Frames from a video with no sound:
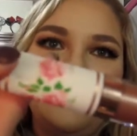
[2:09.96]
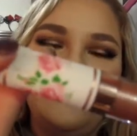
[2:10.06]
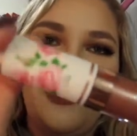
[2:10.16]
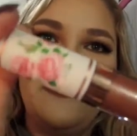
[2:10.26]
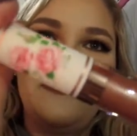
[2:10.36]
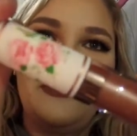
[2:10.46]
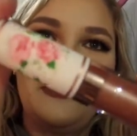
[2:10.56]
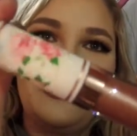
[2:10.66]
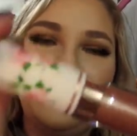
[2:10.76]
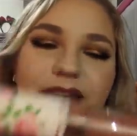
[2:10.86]
very
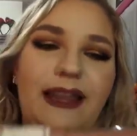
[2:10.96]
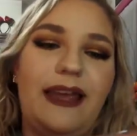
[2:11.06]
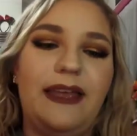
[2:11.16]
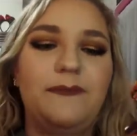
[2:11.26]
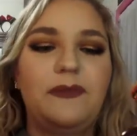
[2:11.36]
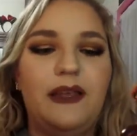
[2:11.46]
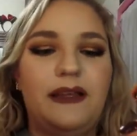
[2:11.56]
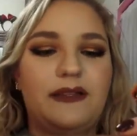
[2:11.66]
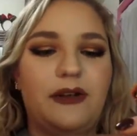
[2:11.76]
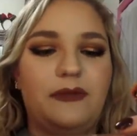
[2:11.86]
floral, and I like it.
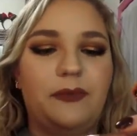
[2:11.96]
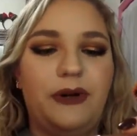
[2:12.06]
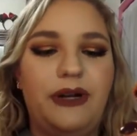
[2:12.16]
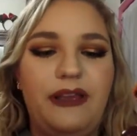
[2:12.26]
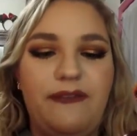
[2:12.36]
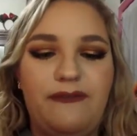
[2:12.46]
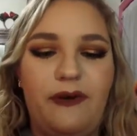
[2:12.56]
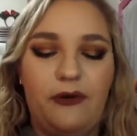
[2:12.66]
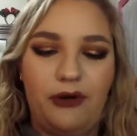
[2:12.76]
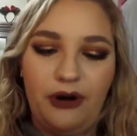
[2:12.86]
It's called Pretty
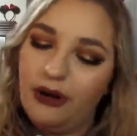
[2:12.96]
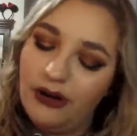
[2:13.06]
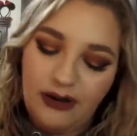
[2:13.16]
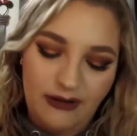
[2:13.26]
Vulgar.